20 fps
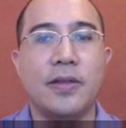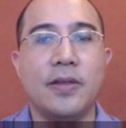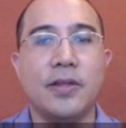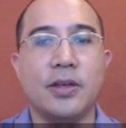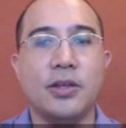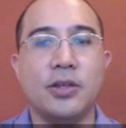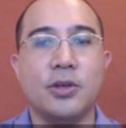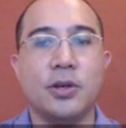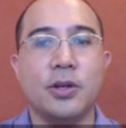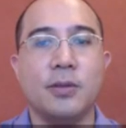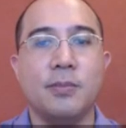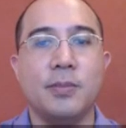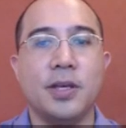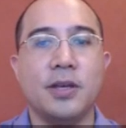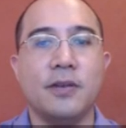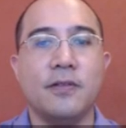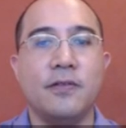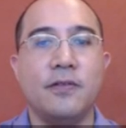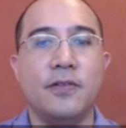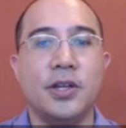that you can
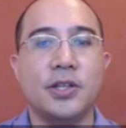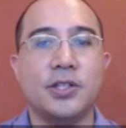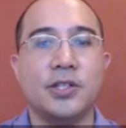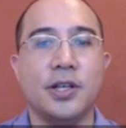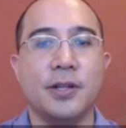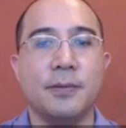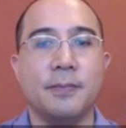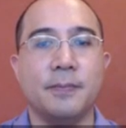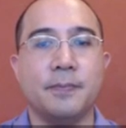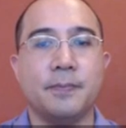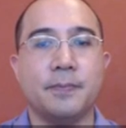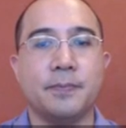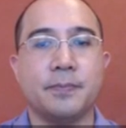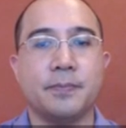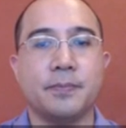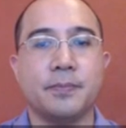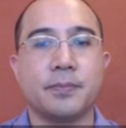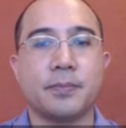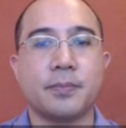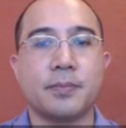be efficient
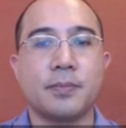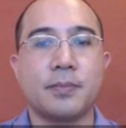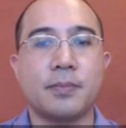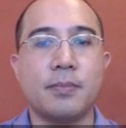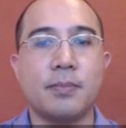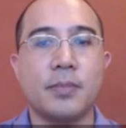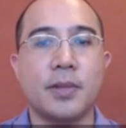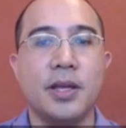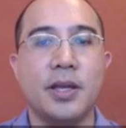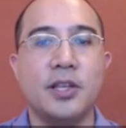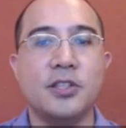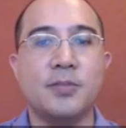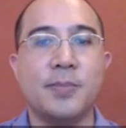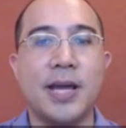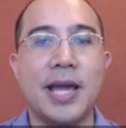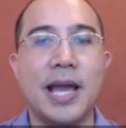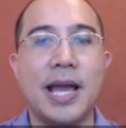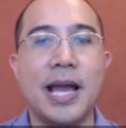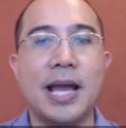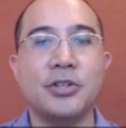is
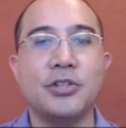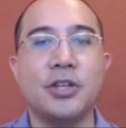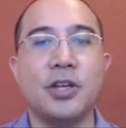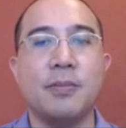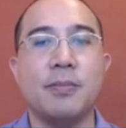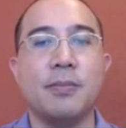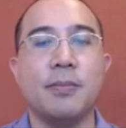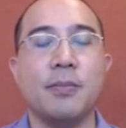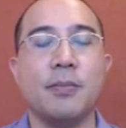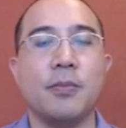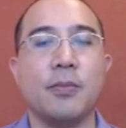by actually